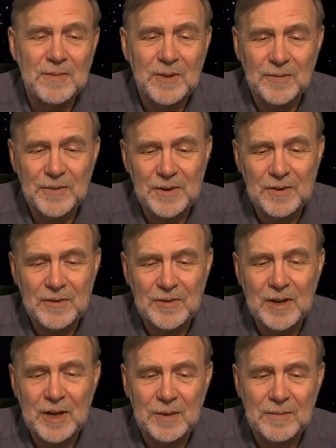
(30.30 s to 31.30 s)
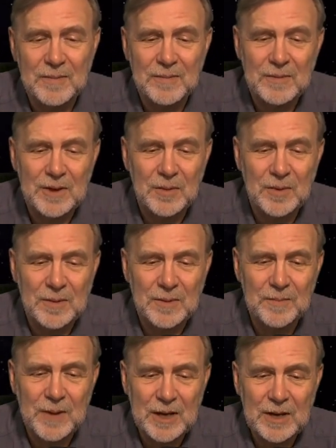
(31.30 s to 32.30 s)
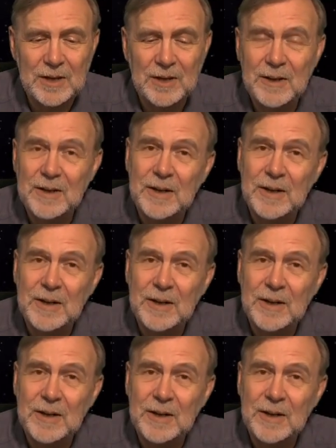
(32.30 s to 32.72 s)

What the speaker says: The fifth step that we make